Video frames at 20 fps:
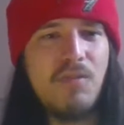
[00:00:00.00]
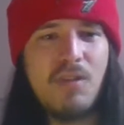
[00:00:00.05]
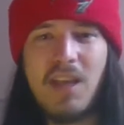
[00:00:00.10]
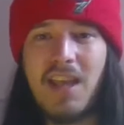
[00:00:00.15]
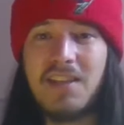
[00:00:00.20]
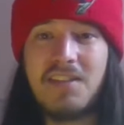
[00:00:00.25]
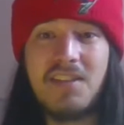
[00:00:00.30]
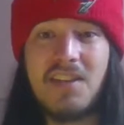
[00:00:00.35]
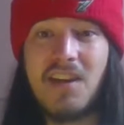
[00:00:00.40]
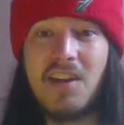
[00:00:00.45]

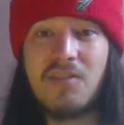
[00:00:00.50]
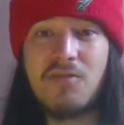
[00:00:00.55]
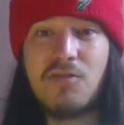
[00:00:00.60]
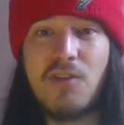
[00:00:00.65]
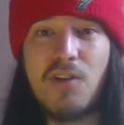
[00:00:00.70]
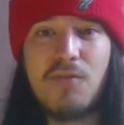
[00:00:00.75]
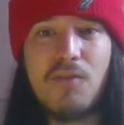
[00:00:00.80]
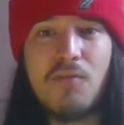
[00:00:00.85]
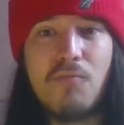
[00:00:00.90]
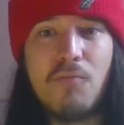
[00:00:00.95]
guessing an
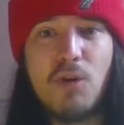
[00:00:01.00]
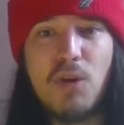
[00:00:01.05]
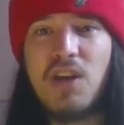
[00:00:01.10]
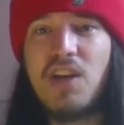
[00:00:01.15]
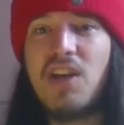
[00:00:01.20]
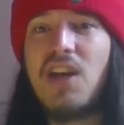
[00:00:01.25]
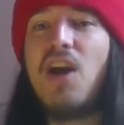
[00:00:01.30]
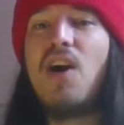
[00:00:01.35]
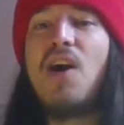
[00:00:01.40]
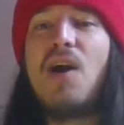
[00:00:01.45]
undrafted
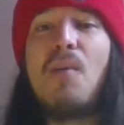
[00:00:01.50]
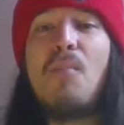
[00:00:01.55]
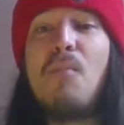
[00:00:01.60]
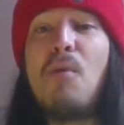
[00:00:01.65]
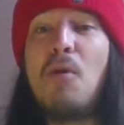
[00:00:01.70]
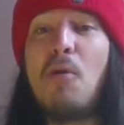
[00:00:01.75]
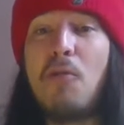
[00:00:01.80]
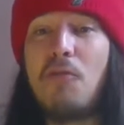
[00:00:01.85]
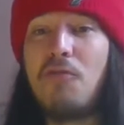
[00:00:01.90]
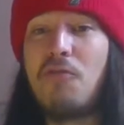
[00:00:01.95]
rookie. I am
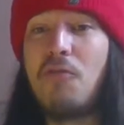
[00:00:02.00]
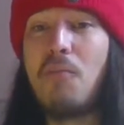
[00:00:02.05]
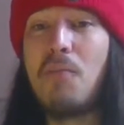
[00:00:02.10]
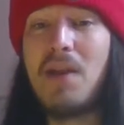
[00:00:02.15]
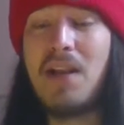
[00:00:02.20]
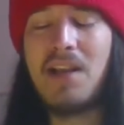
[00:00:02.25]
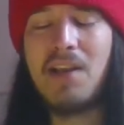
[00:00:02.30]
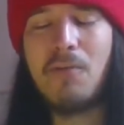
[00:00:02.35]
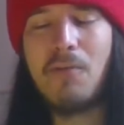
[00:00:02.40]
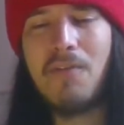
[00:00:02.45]
not
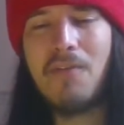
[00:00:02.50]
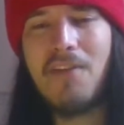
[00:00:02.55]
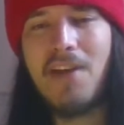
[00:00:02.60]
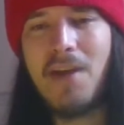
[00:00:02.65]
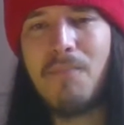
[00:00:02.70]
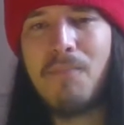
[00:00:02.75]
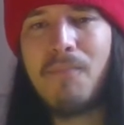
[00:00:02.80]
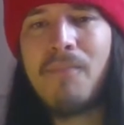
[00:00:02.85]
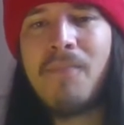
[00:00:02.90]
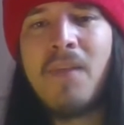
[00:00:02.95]
familiar with
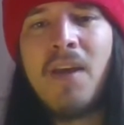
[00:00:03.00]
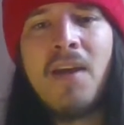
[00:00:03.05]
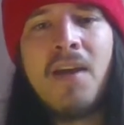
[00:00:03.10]
him.